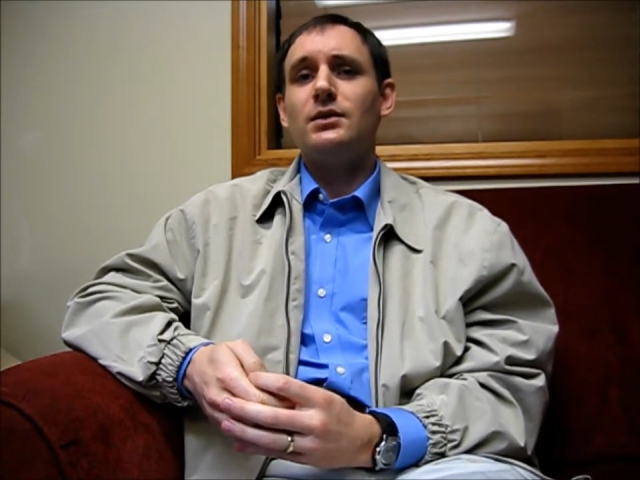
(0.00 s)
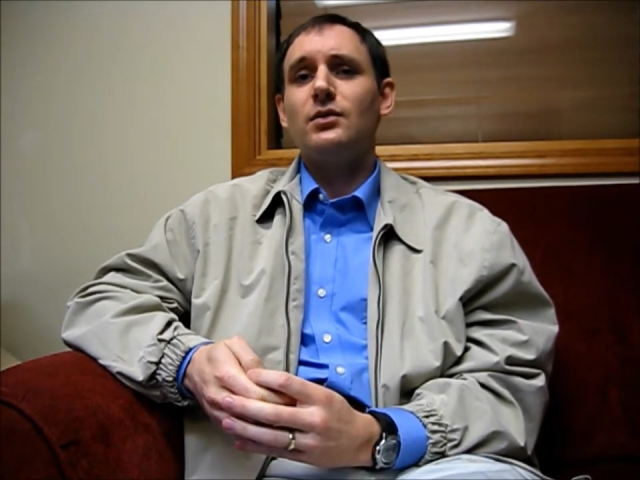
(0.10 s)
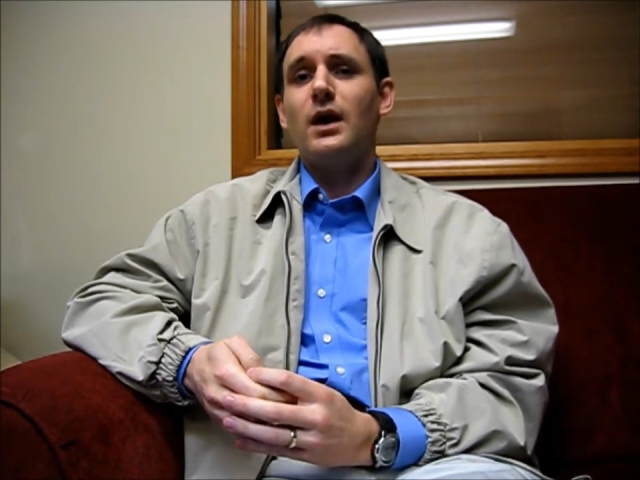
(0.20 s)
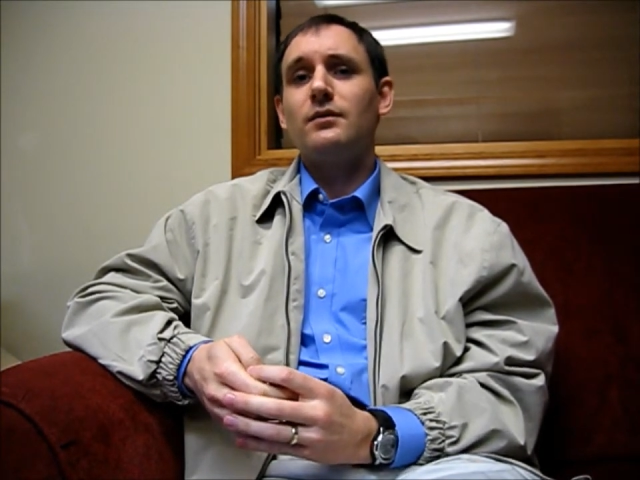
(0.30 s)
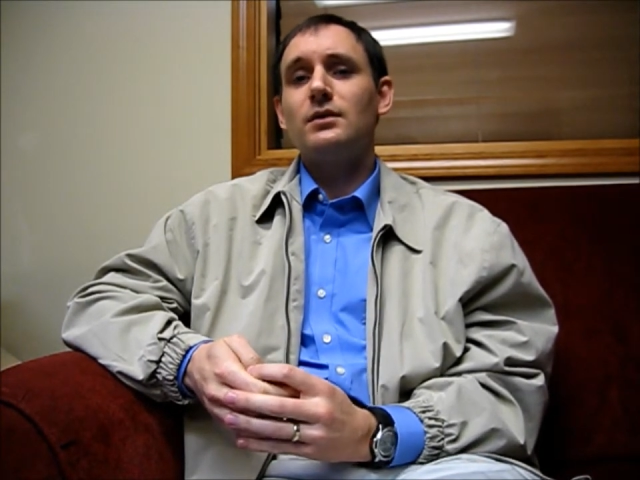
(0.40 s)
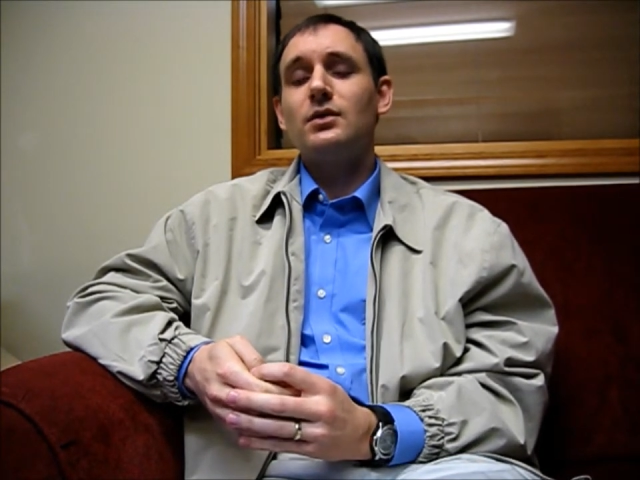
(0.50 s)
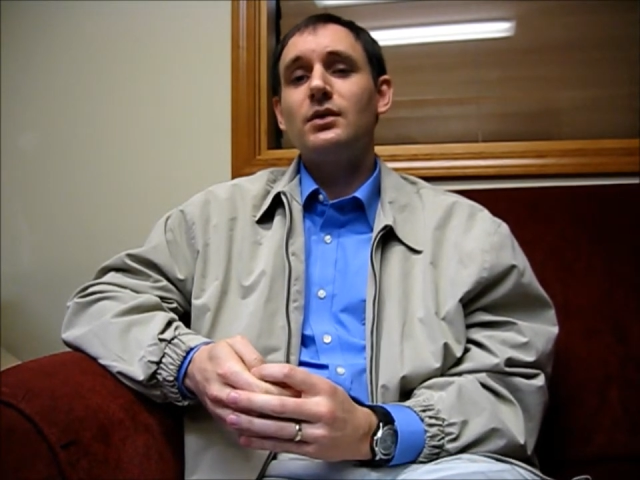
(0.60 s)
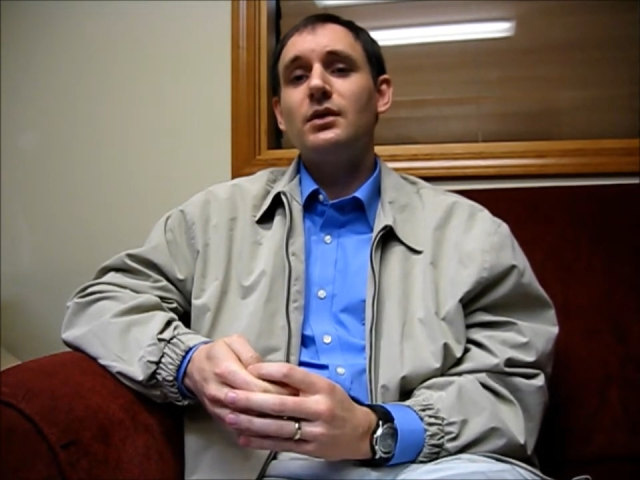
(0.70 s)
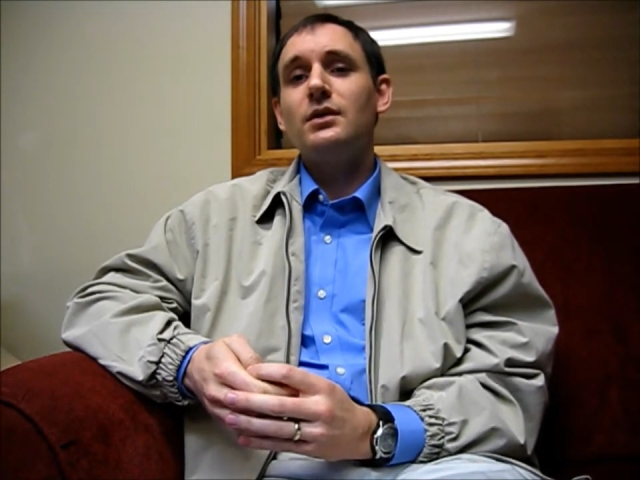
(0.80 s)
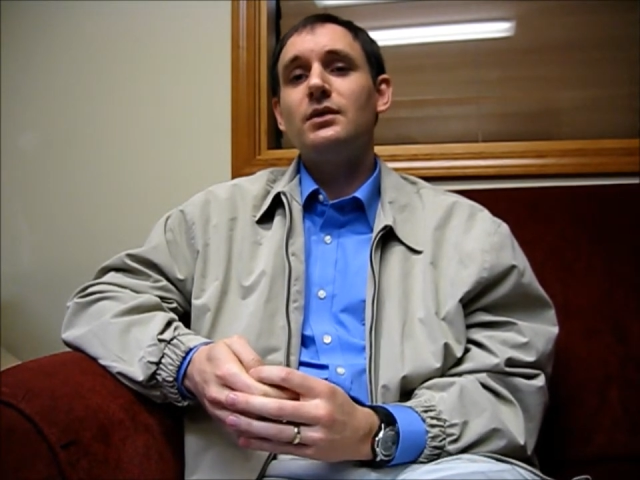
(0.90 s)
so I've
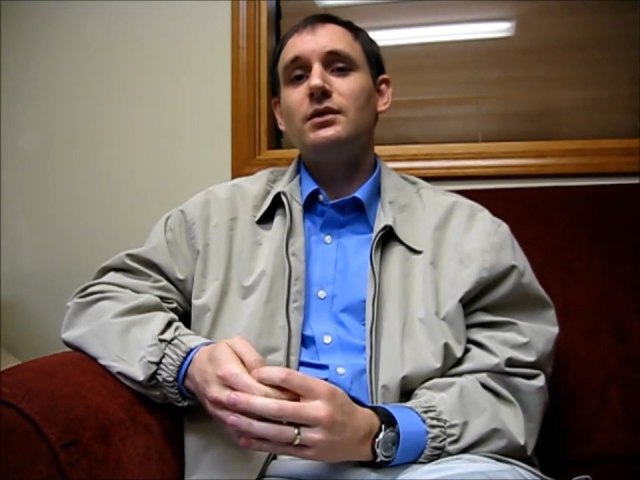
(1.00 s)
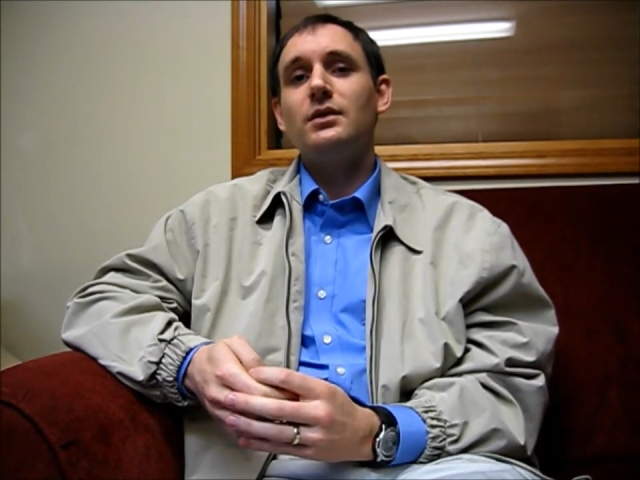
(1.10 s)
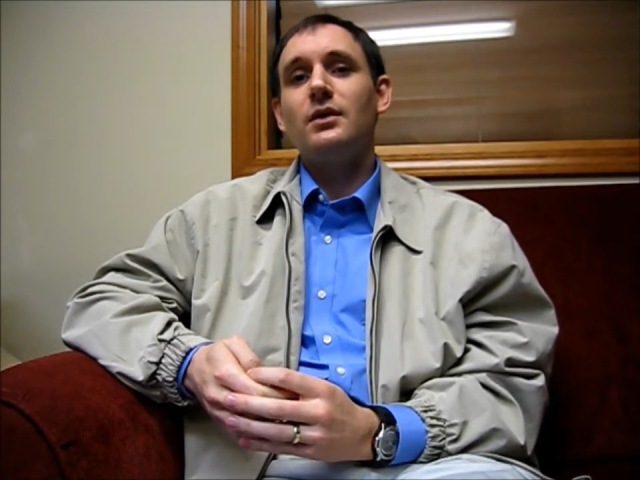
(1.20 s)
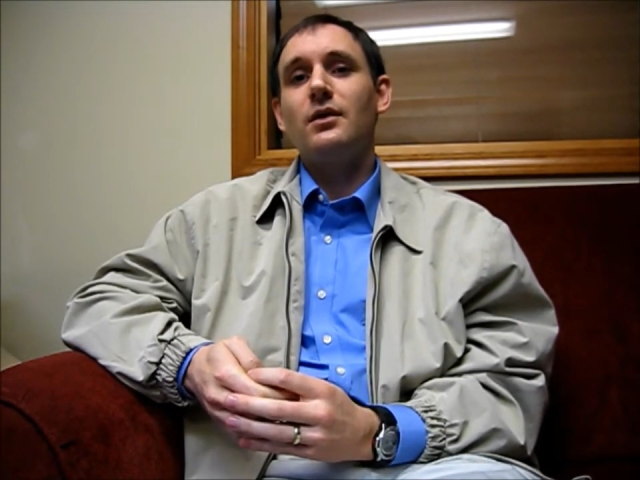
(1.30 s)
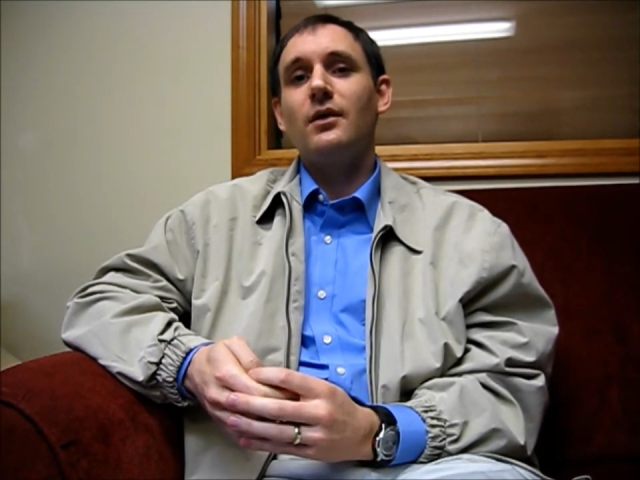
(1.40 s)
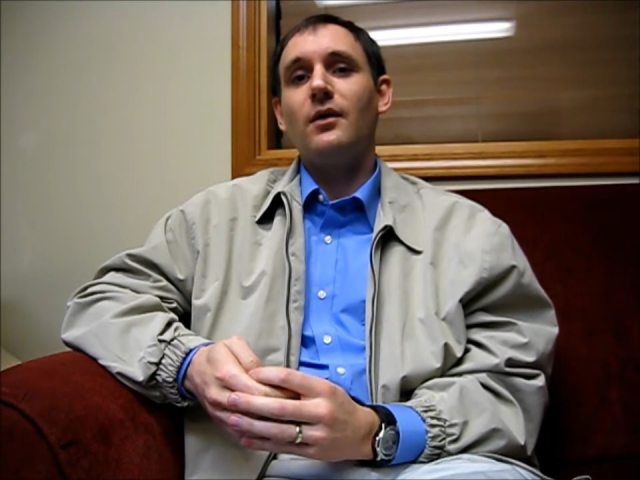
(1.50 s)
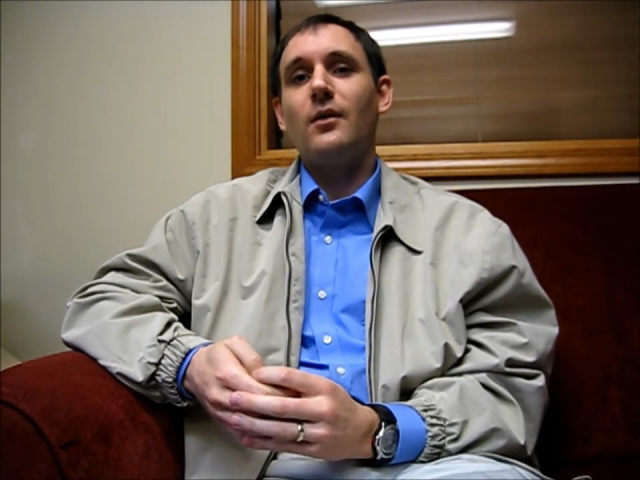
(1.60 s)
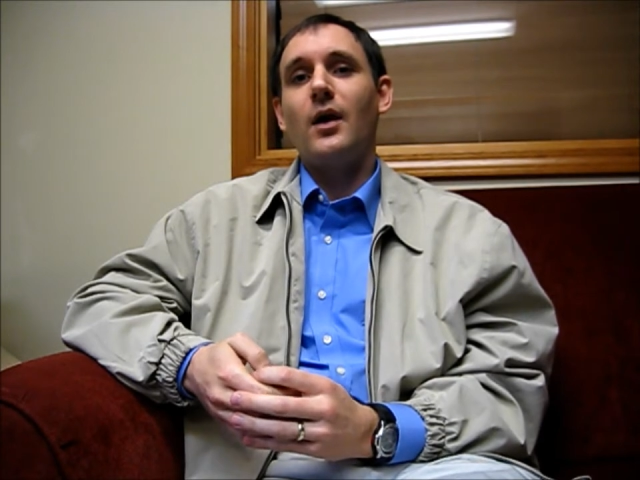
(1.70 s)
learned, you know,